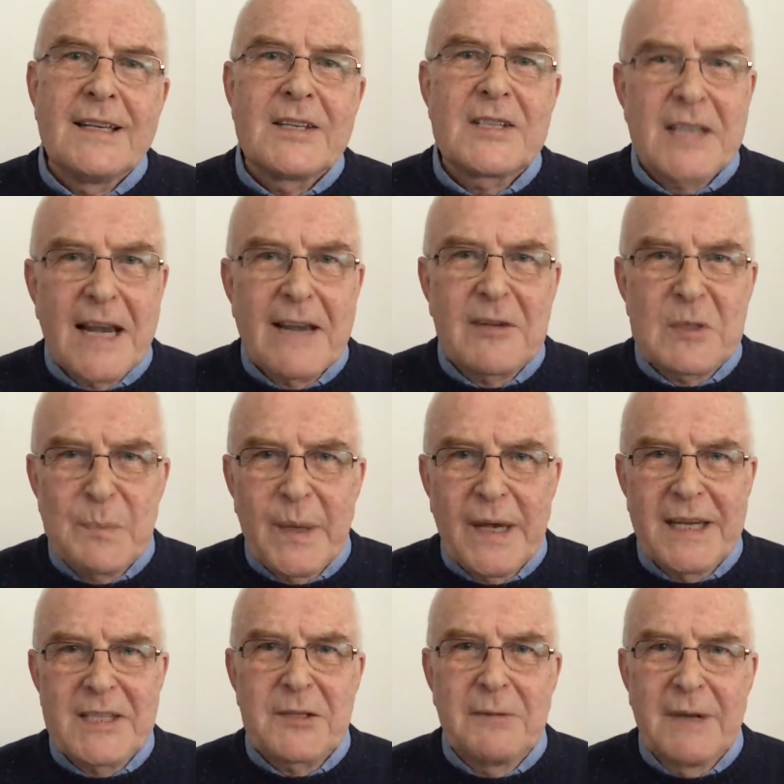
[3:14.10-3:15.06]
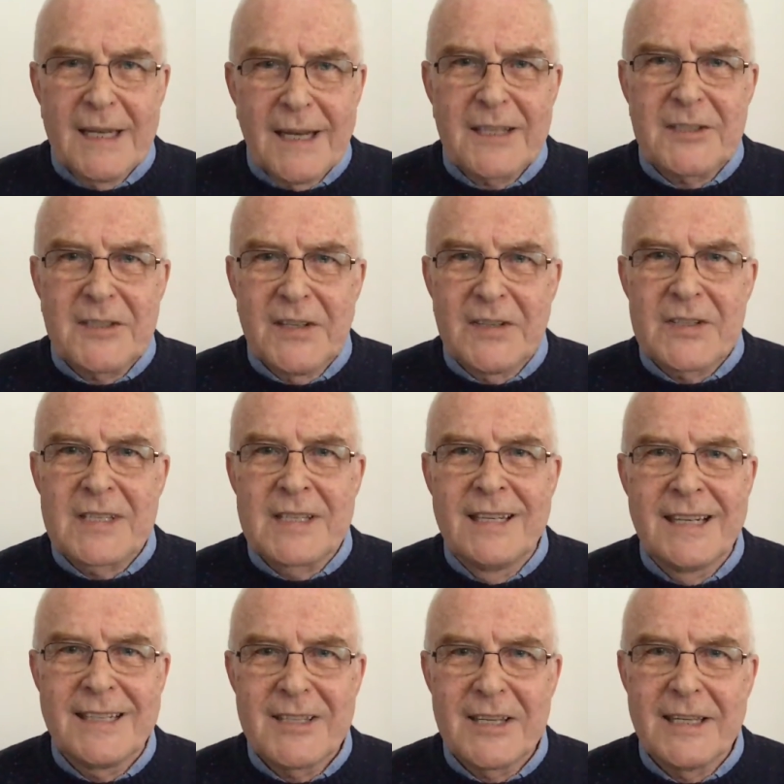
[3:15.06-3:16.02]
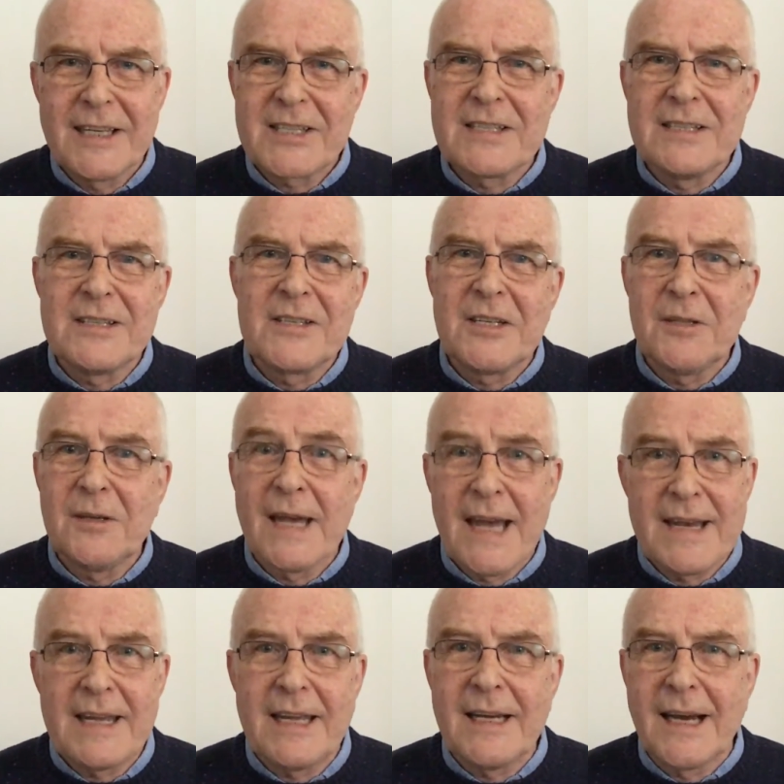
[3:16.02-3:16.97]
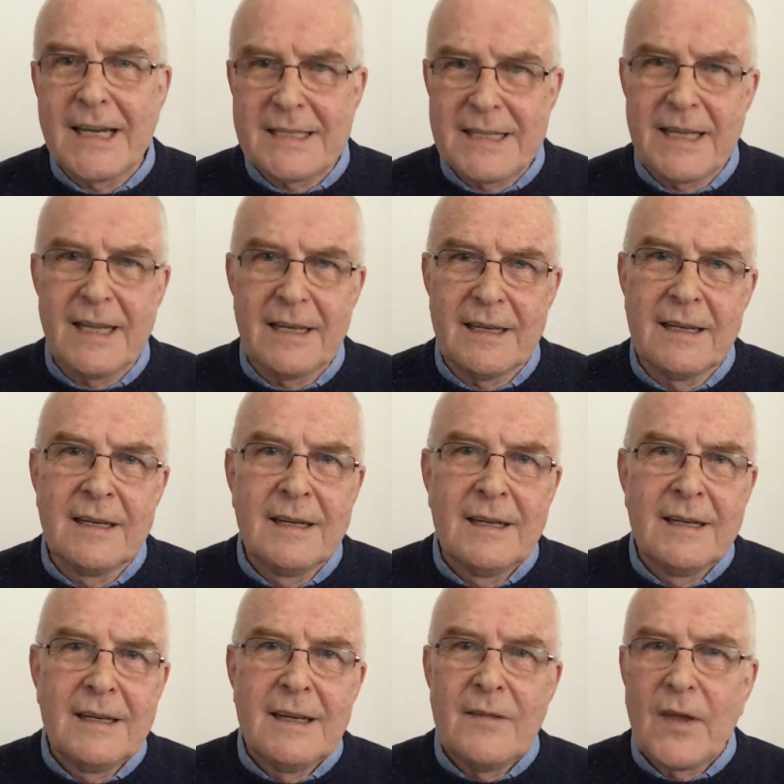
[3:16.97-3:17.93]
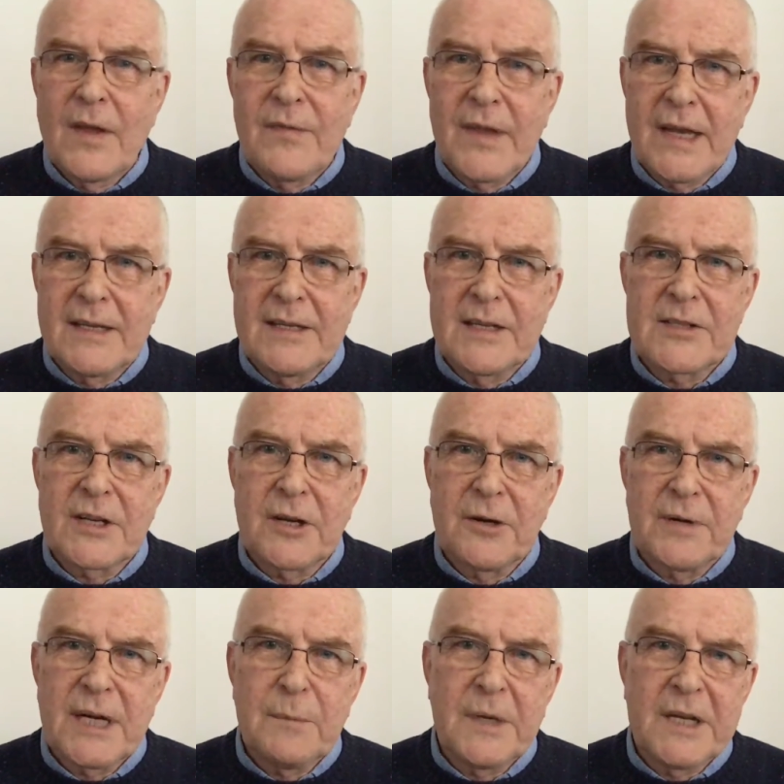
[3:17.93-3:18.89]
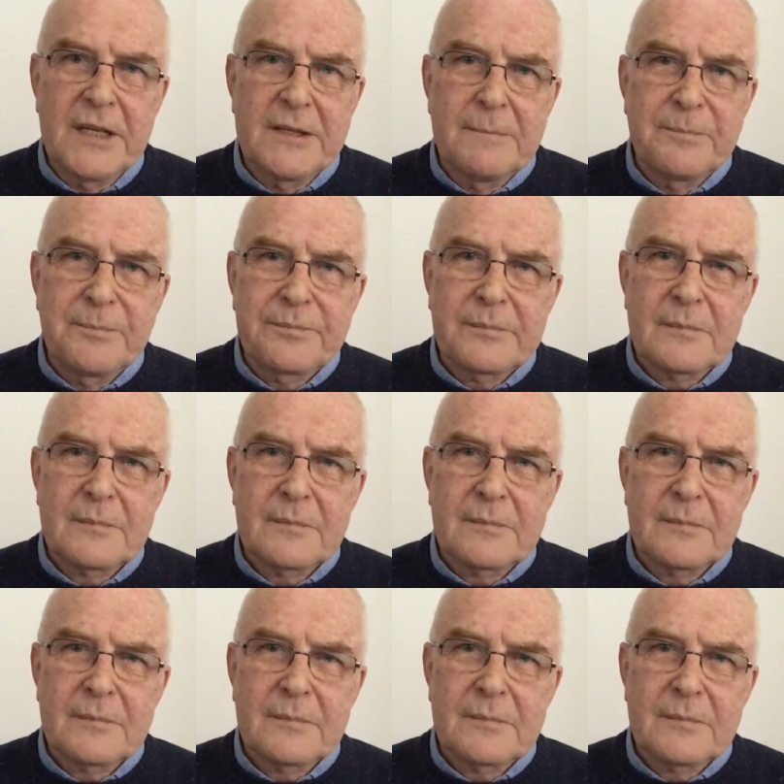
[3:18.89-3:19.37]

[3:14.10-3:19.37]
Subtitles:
safe space reluctance to listen to any idea that they disagree with.